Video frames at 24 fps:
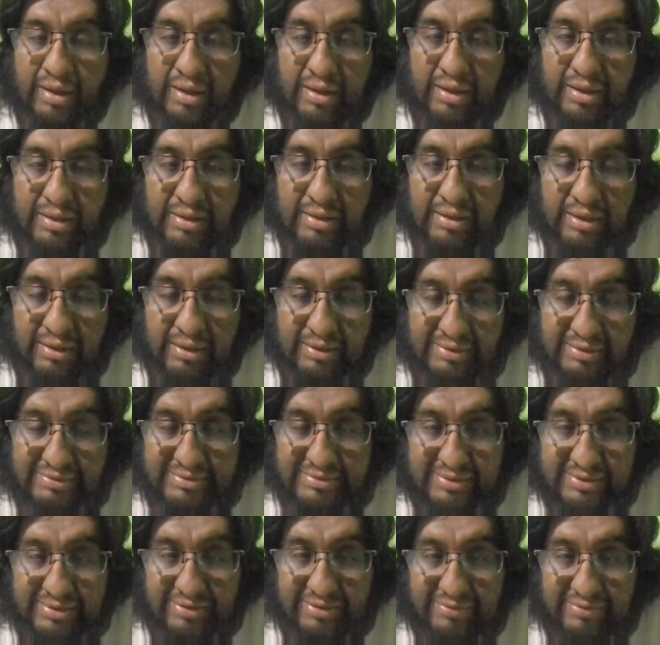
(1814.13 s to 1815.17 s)
In
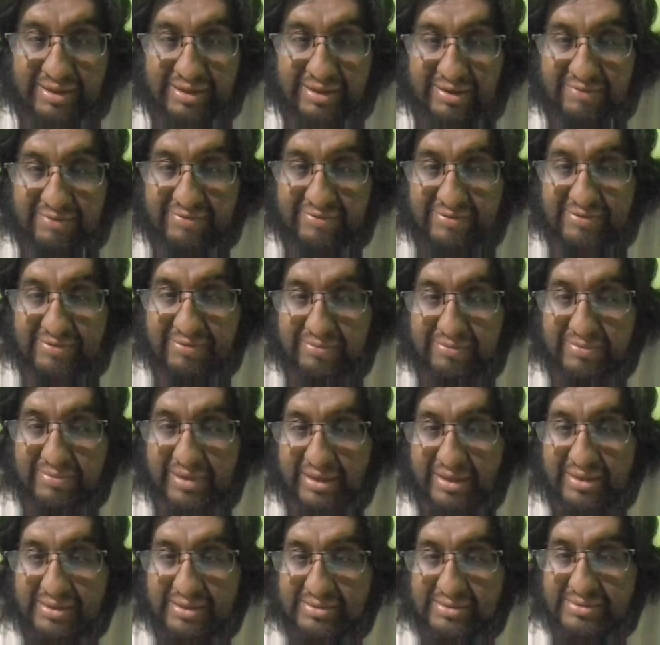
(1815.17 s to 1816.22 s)
Elixir, we have two
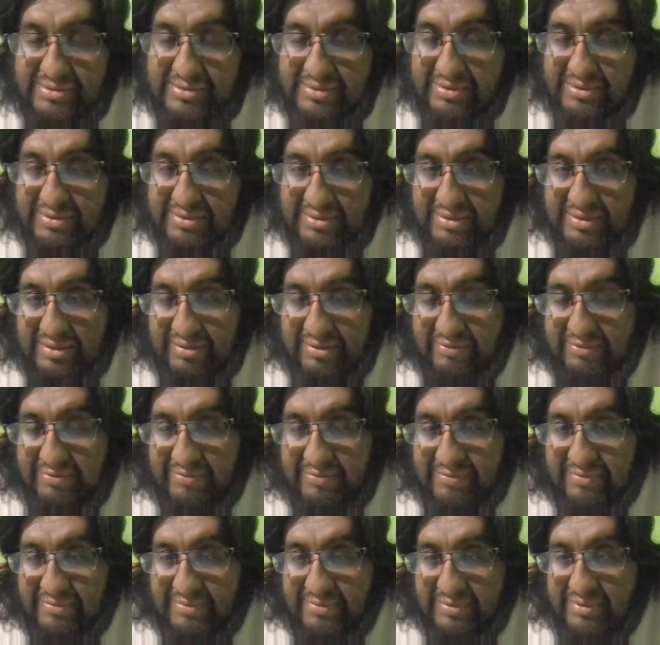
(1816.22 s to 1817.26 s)
main associative
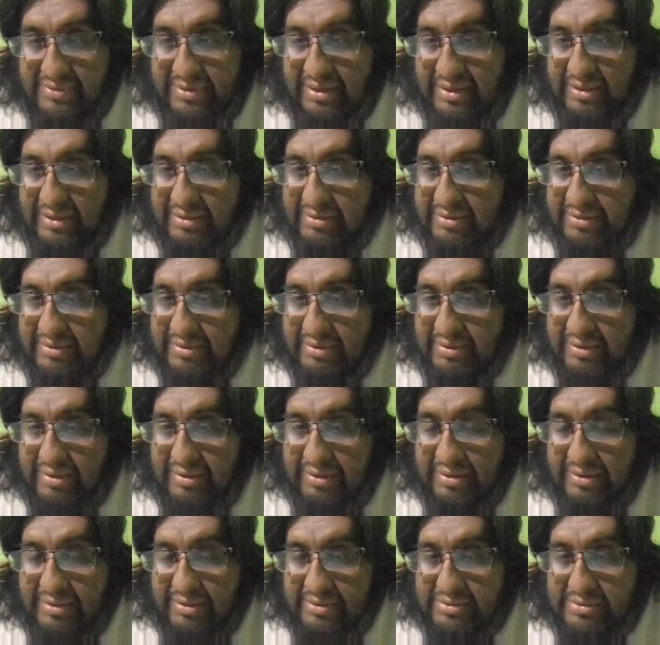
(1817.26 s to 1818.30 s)

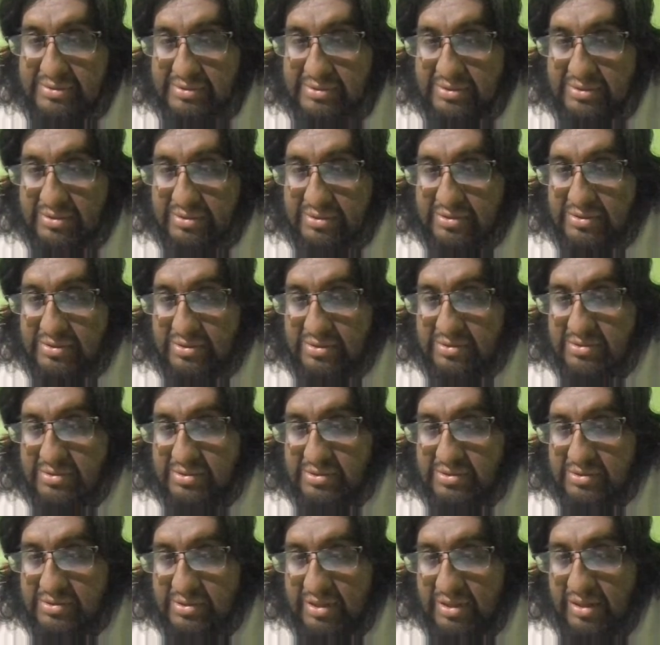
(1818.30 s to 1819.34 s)
data
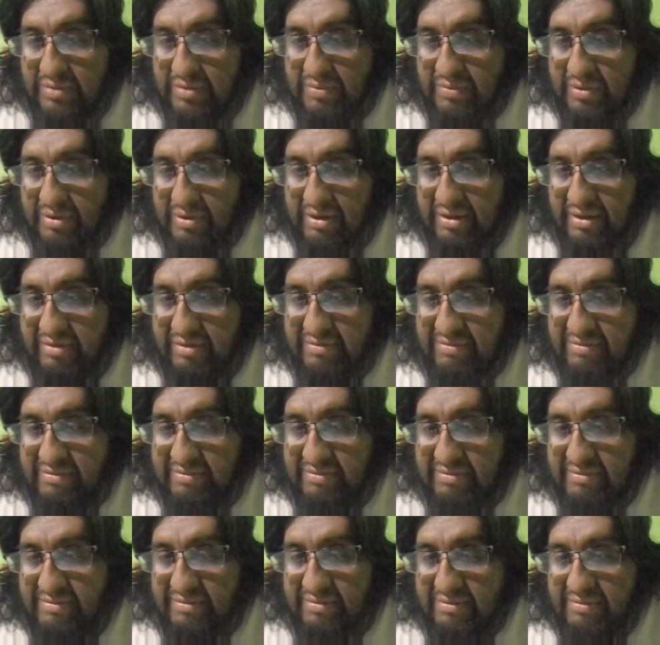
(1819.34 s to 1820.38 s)
structures, keyword
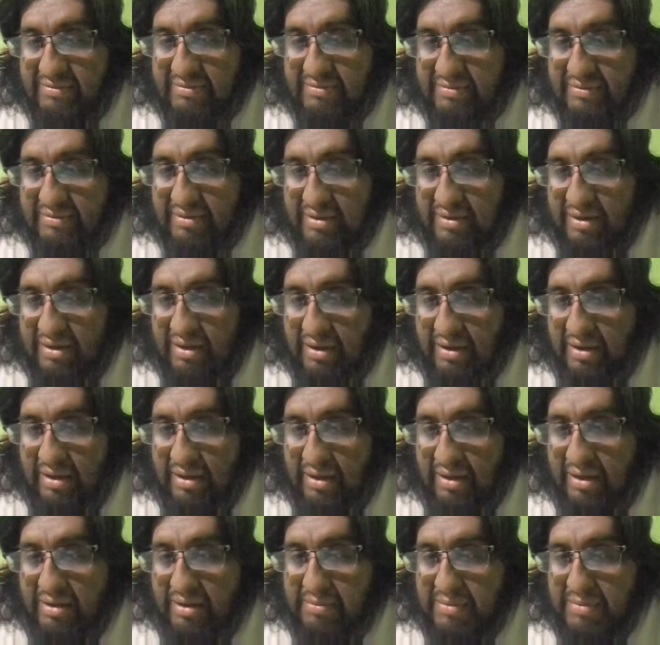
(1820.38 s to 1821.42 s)
lists,
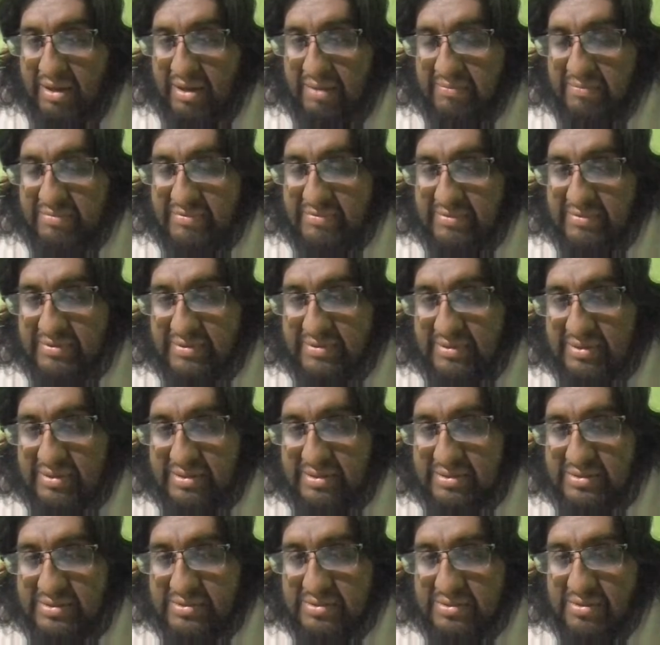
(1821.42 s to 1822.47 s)
and maps.
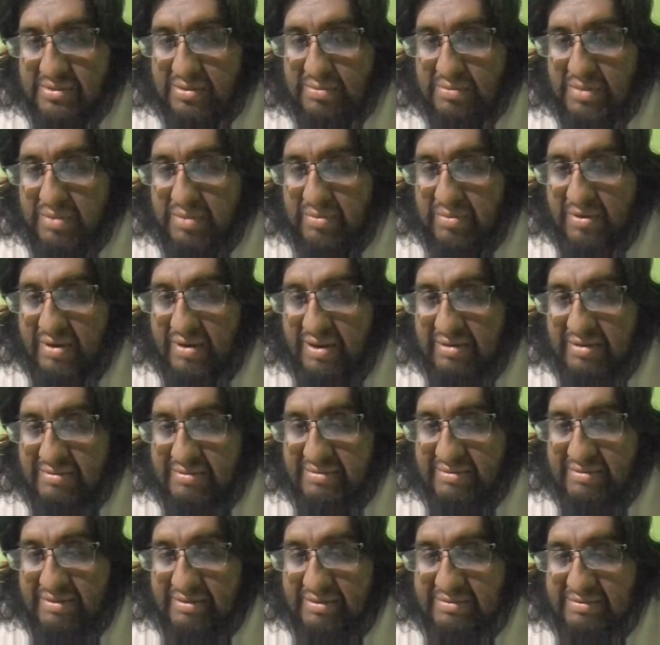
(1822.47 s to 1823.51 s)
So
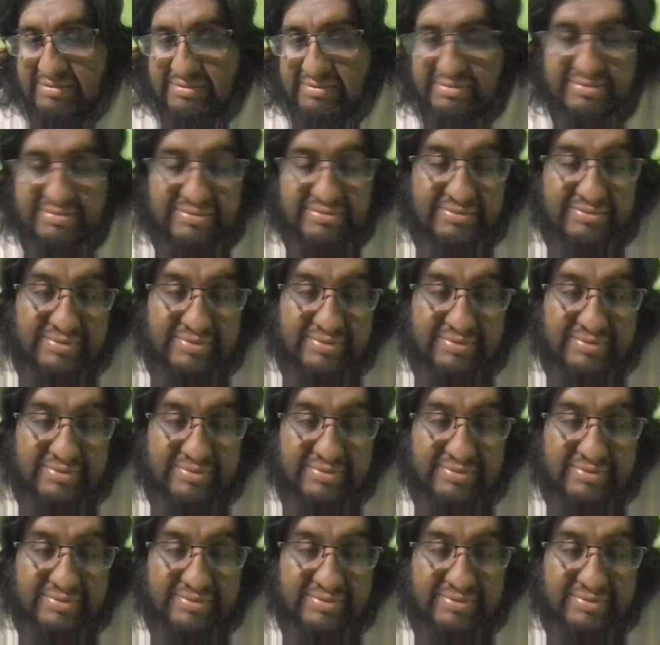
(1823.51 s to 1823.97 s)
memorize this